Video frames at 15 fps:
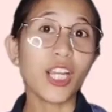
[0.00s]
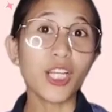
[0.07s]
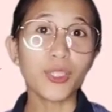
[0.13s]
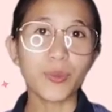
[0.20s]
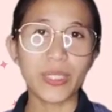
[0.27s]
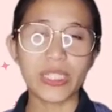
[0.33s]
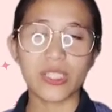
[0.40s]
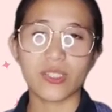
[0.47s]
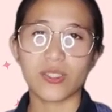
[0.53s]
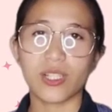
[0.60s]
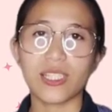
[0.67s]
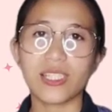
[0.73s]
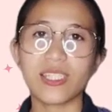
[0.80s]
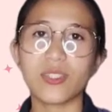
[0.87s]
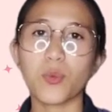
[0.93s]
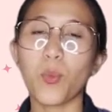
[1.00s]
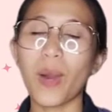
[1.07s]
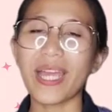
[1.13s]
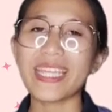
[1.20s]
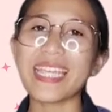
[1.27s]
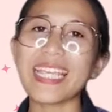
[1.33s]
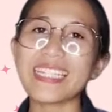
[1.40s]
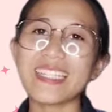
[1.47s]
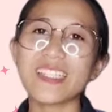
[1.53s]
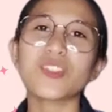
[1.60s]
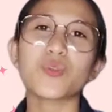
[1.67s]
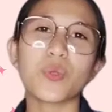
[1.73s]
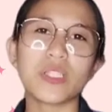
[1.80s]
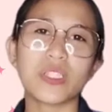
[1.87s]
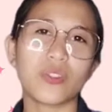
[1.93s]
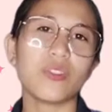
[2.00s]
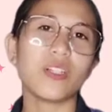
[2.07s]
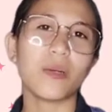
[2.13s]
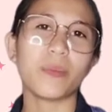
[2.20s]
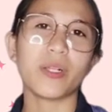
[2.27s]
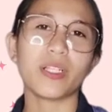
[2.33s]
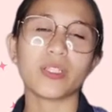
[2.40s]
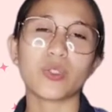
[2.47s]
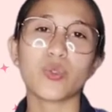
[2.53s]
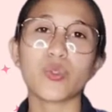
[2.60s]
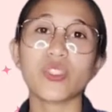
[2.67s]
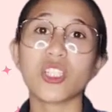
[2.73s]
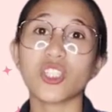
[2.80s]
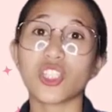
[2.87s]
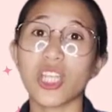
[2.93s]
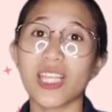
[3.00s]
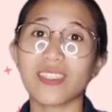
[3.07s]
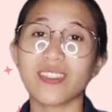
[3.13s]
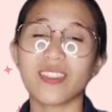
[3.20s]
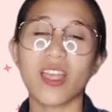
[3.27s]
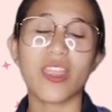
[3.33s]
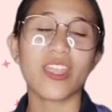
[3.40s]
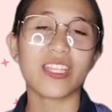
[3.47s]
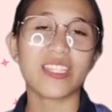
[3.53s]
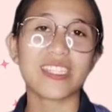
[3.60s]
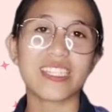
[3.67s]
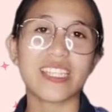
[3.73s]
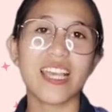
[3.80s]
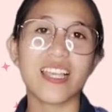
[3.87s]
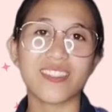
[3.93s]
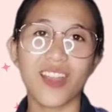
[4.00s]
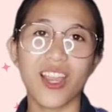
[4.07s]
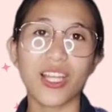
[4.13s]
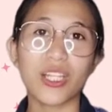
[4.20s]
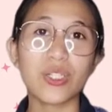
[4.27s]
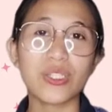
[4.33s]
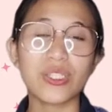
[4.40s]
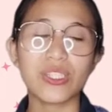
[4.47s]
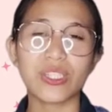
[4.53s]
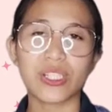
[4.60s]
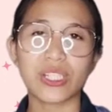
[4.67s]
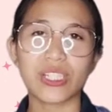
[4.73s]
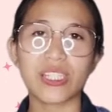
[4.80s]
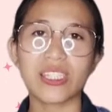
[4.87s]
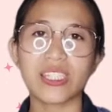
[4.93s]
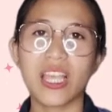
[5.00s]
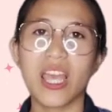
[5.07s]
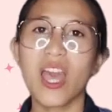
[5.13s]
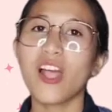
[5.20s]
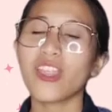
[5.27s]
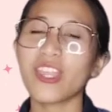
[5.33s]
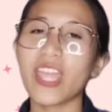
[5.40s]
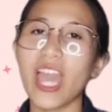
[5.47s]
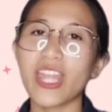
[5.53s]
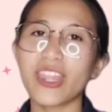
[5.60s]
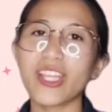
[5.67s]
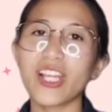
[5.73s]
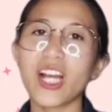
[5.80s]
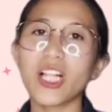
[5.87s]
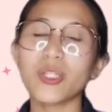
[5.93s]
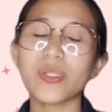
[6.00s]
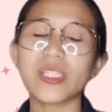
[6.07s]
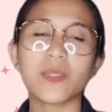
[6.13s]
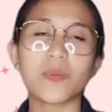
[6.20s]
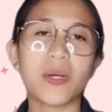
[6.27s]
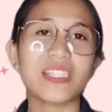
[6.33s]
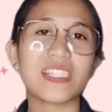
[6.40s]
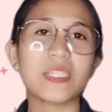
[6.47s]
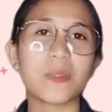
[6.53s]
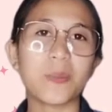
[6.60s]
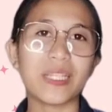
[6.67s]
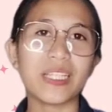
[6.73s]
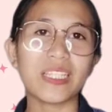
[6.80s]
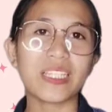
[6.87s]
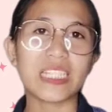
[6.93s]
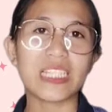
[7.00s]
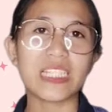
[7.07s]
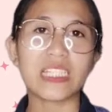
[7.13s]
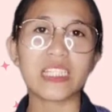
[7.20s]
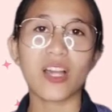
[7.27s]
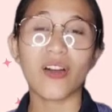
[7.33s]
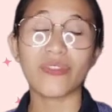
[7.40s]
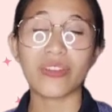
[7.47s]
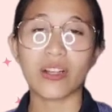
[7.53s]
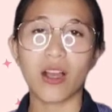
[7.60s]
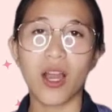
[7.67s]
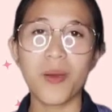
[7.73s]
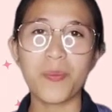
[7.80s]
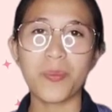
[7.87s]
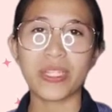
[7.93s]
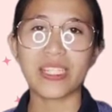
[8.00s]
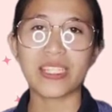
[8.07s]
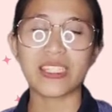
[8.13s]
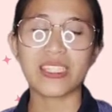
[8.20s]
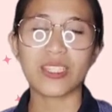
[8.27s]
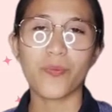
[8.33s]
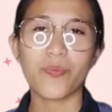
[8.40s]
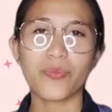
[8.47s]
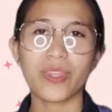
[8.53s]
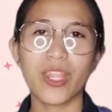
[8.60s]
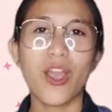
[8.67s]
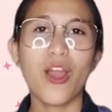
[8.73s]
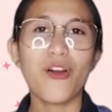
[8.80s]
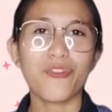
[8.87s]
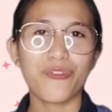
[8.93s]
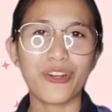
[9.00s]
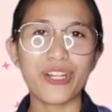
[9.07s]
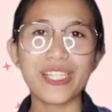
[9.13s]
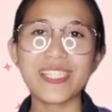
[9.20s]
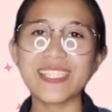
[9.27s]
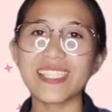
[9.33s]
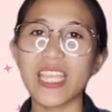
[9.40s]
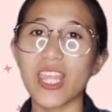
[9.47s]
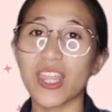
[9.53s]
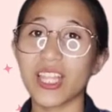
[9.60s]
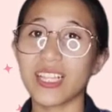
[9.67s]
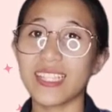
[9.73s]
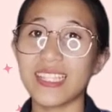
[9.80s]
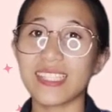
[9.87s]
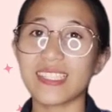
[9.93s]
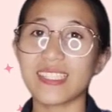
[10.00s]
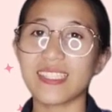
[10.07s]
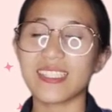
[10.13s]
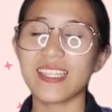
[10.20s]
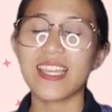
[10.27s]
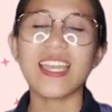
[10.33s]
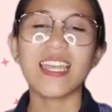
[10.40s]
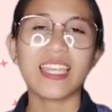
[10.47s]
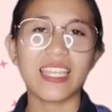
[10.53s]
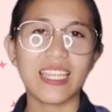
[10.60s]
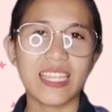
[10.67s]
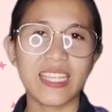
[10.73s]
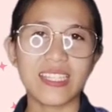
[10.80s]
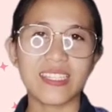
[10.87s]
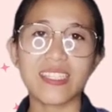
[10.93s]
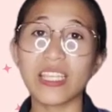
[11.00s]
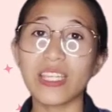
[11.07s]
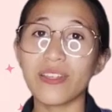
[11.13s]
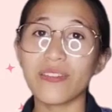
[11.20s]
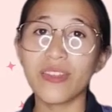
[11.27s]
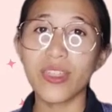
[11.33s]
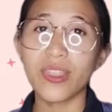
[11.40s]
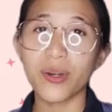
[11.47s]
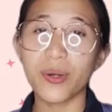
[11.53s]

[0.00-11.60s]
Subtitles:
reasons why it is reasonable to suggest that CSR concerns the ethical responsibilities of companies. First in the list is, even though